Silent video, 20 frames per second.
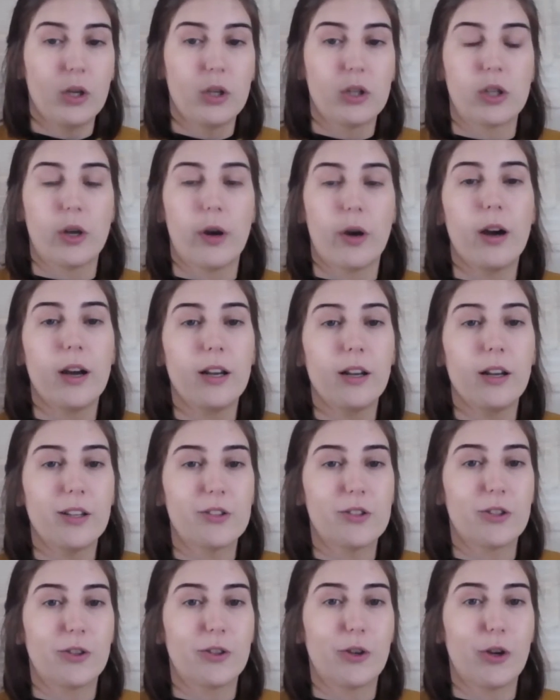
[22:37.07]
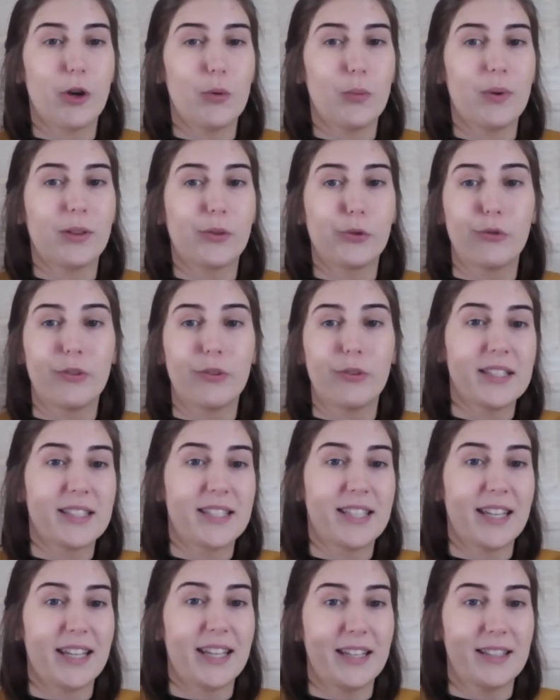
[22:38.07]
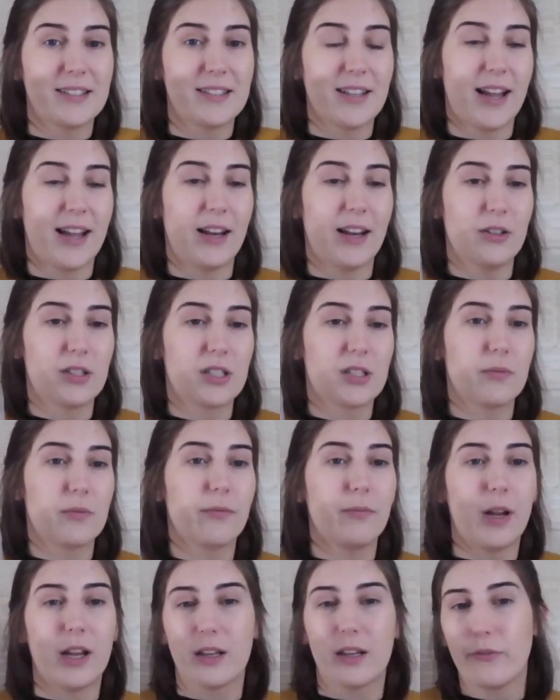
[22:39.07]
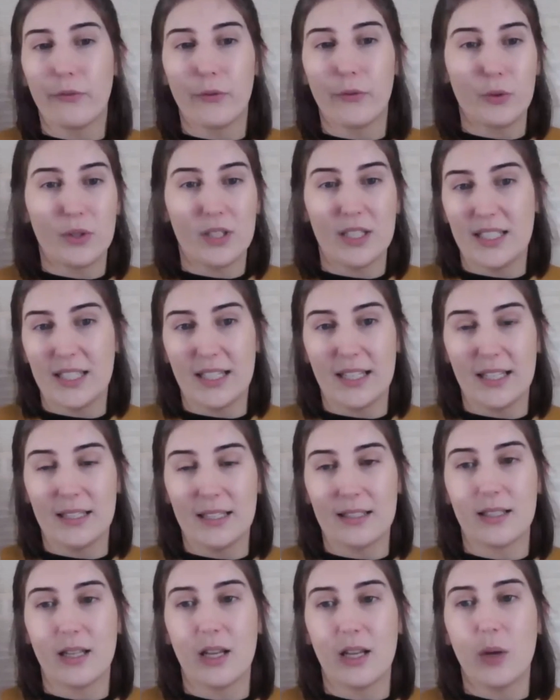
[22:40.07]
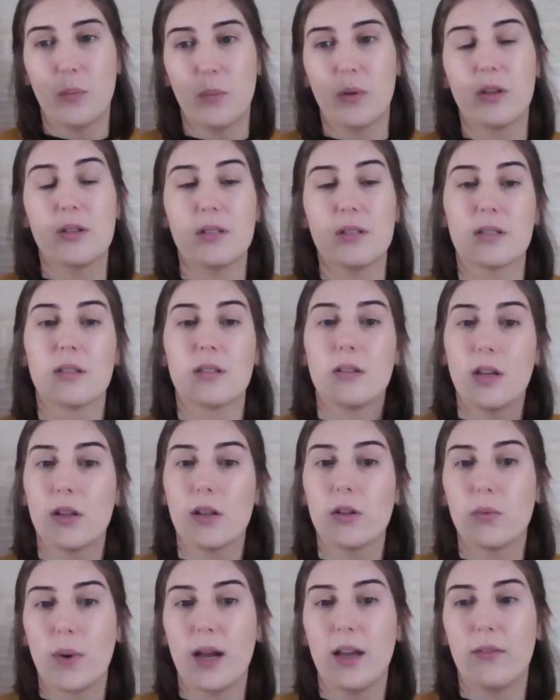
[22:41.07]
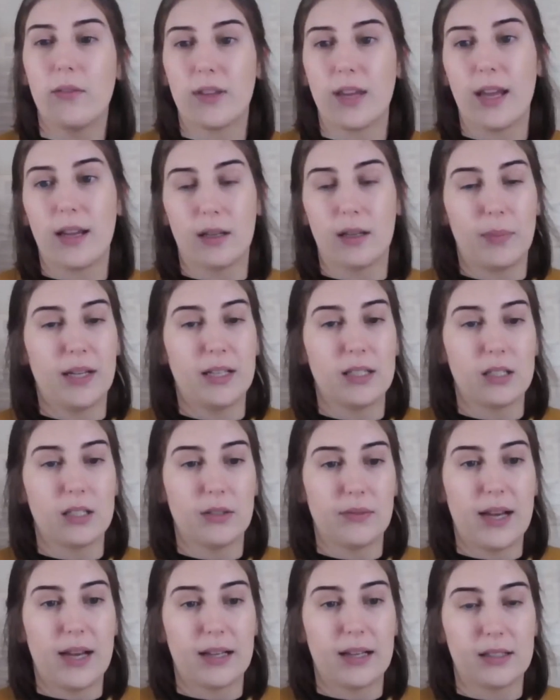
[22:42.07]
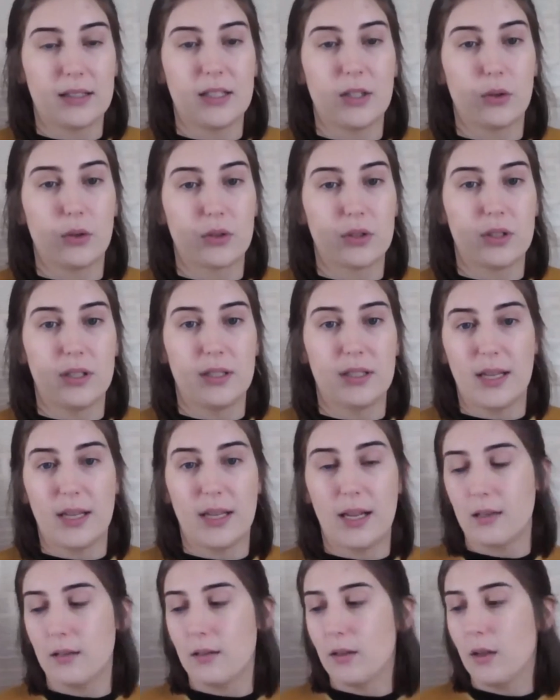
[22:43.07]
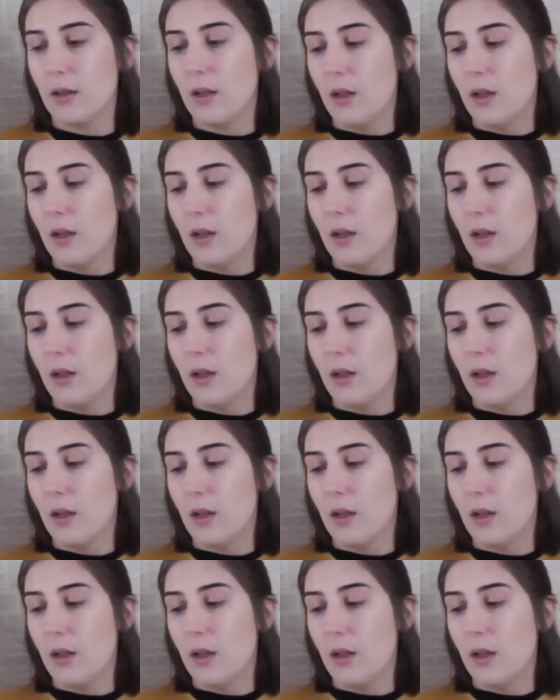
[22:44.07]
So I like to go with green teas and like fruity teas, because it's another way of getting plenty of antioxidants in.